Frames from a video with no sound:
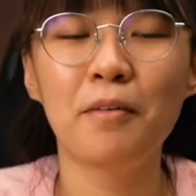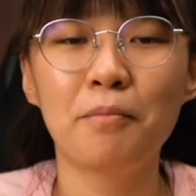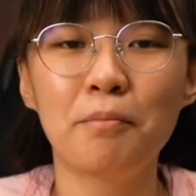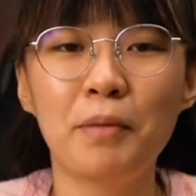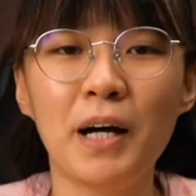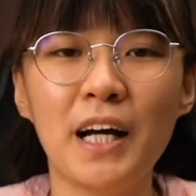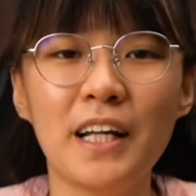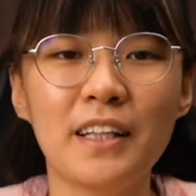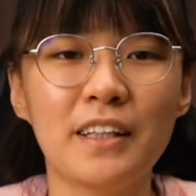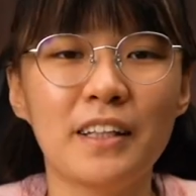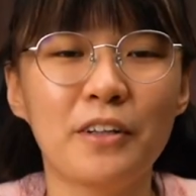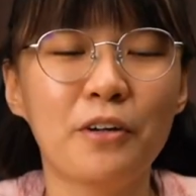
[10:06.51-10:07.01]

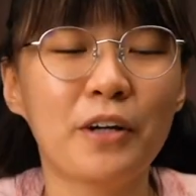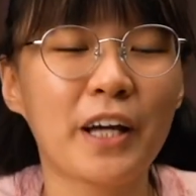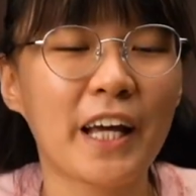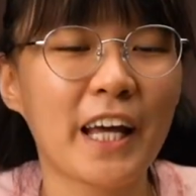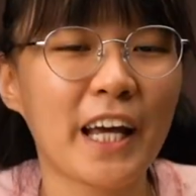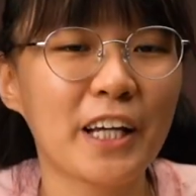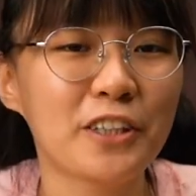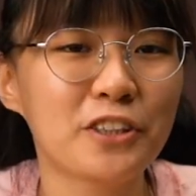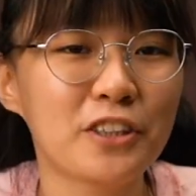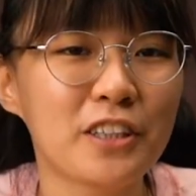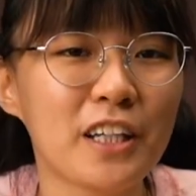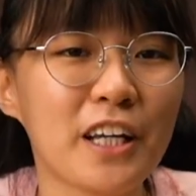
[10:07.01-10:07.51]
But you can
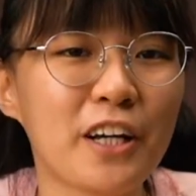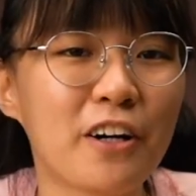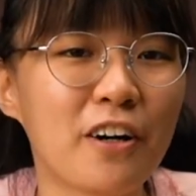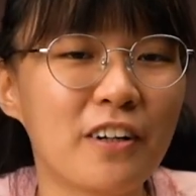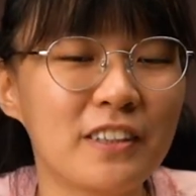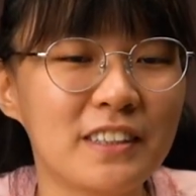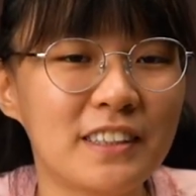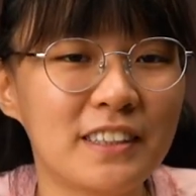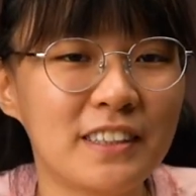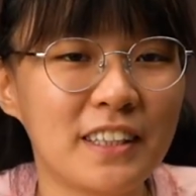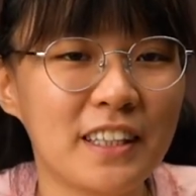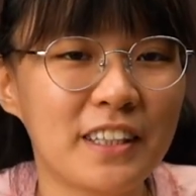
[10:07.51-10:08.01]
actually
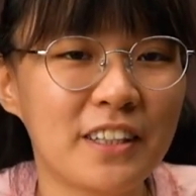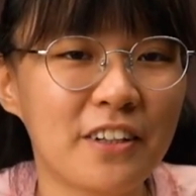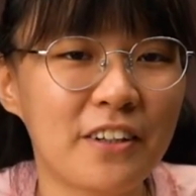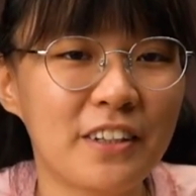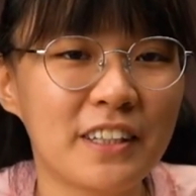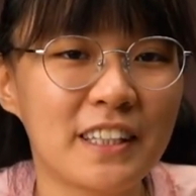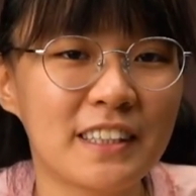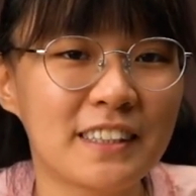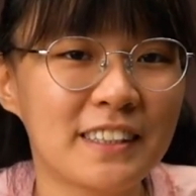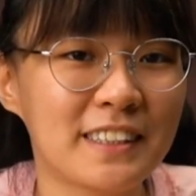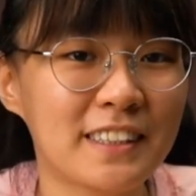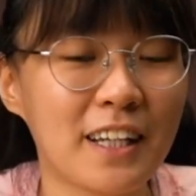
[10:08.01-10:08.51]

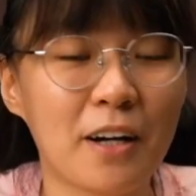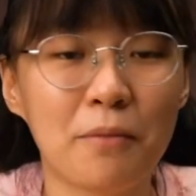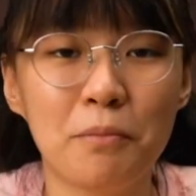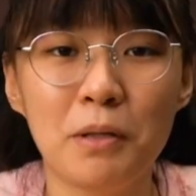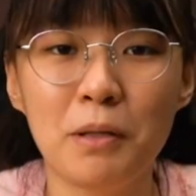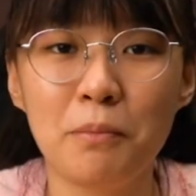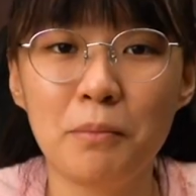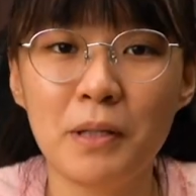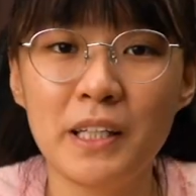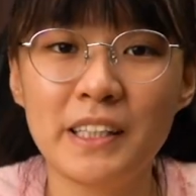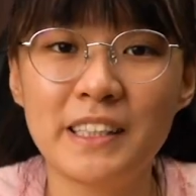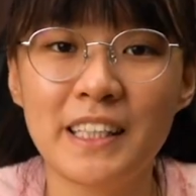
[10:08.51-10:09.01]
consider the
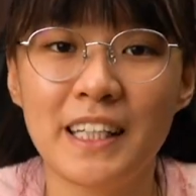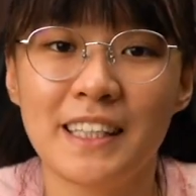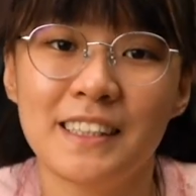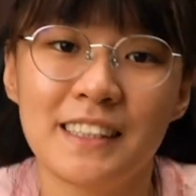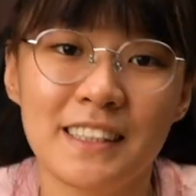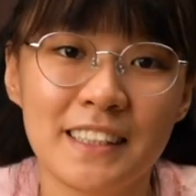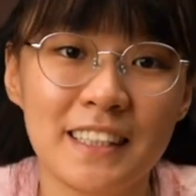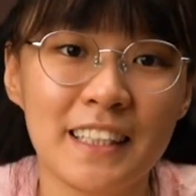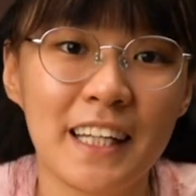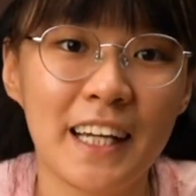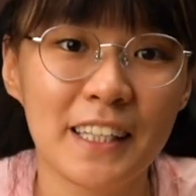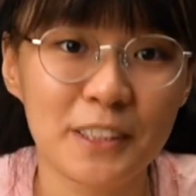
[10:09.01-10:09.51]
Xiaomi Mi
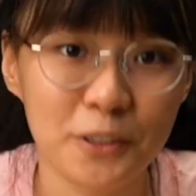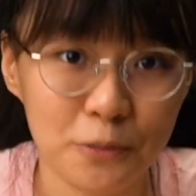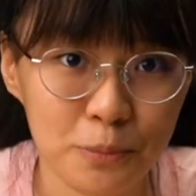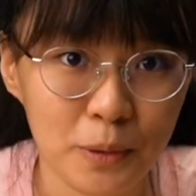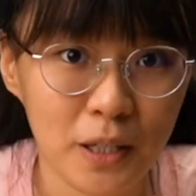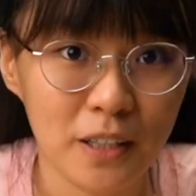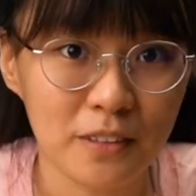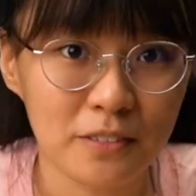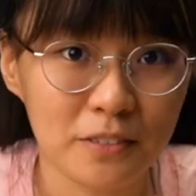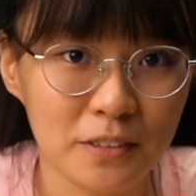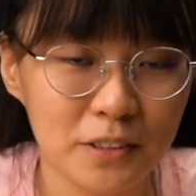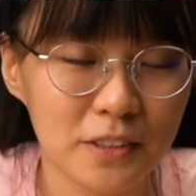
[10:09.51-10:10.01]
10T as
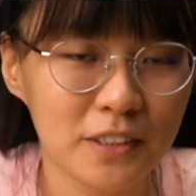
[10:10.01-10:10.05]
well.